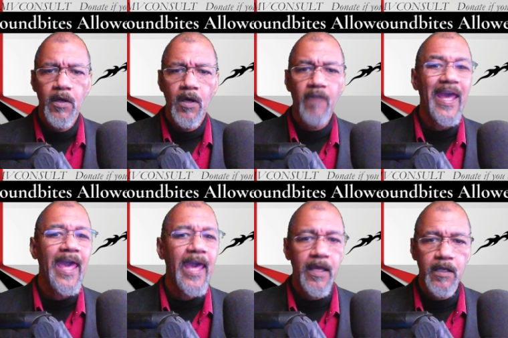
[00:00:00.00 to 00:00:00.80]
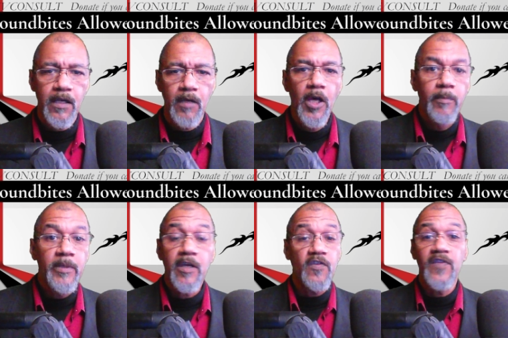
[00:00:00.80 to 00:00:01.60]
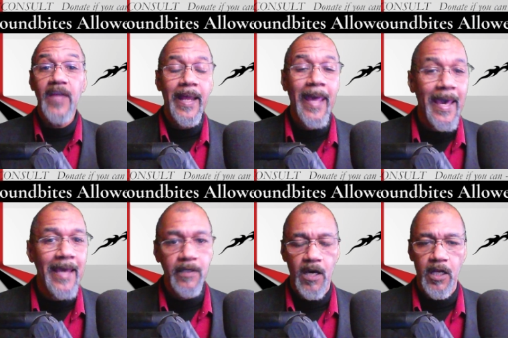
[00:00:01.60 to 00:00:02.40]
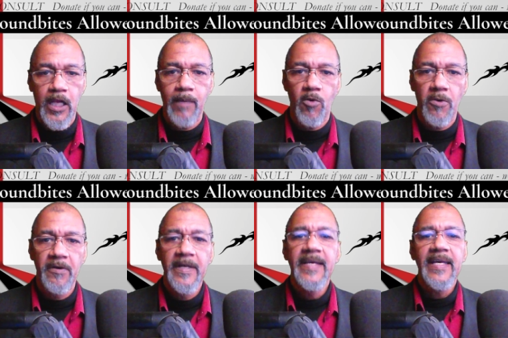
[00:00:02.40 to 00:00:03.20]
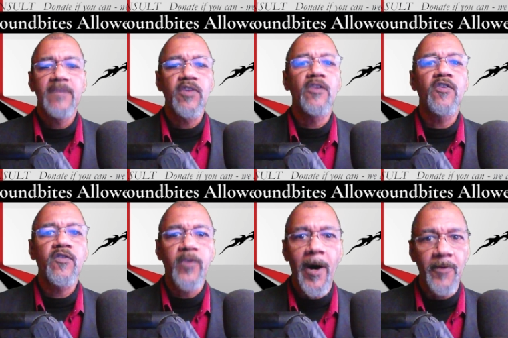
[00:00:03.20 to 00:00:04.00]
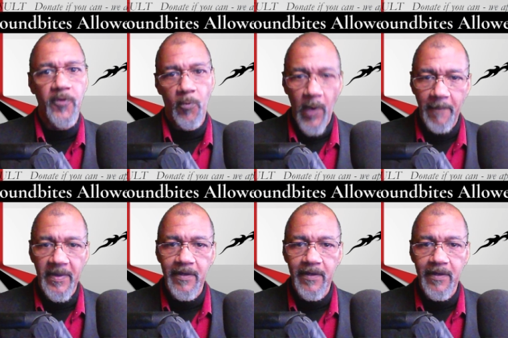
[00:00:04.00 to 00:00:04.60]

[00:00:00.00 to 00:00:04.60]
of a handgun because it's not a handgun anymore. It's an assault weapon.